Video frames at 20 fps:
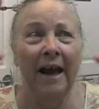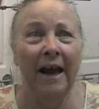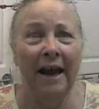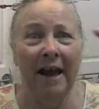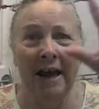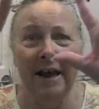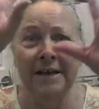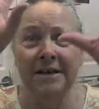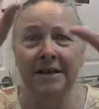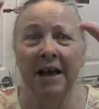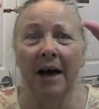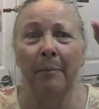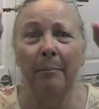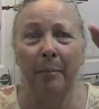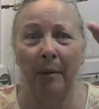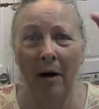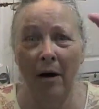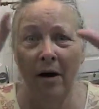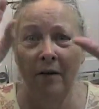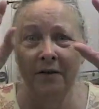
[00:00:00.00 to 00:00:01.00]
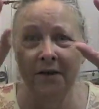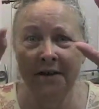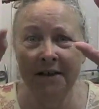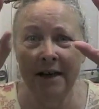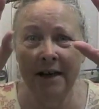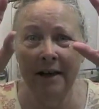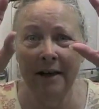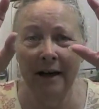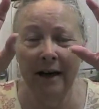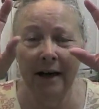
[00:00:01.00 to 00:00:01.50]
he's up on the
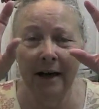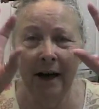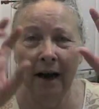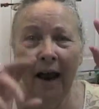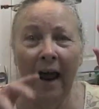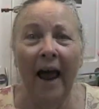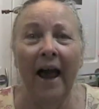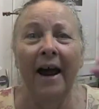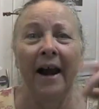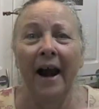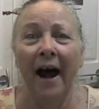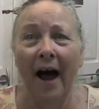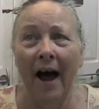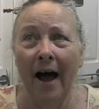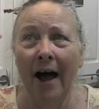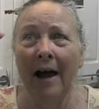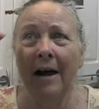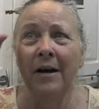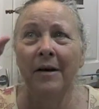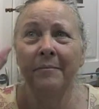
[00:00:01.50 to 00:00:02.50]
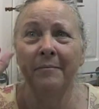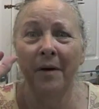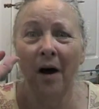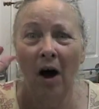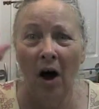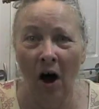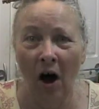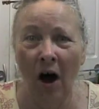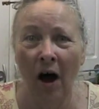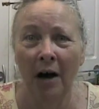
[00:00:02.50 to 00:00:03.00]
ceiling, and I'm
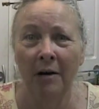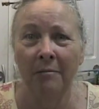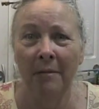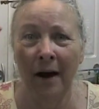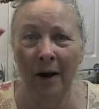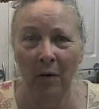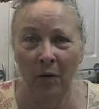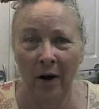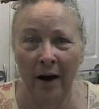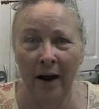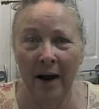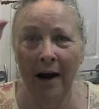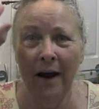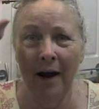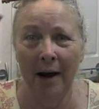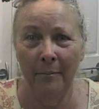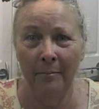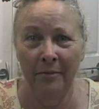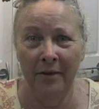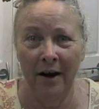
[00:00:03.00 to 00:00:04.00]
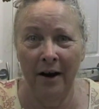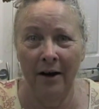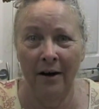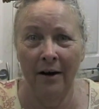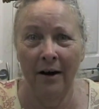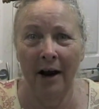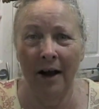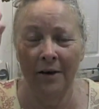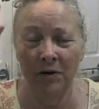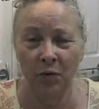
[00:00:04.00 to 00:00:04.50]
on my way up
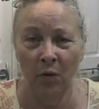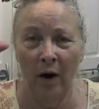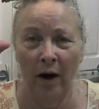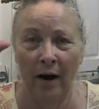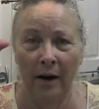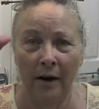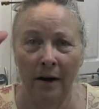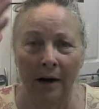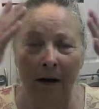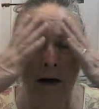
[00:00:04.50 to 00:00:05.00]
there as well.